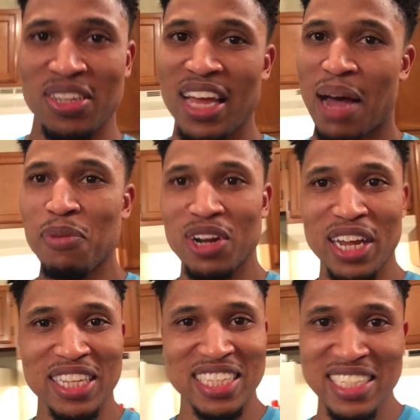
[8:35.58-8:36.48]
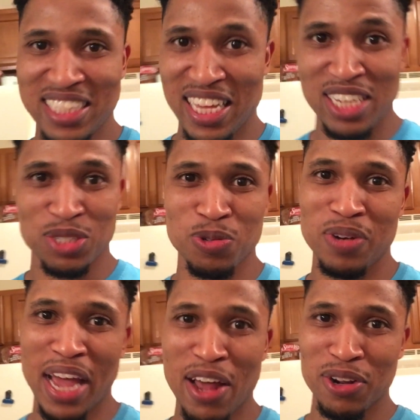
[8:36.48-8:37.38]
Yeah, I'm gonna let these things cool
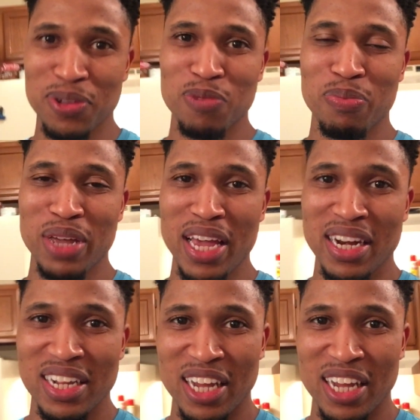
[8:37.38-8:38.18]
down a little bit,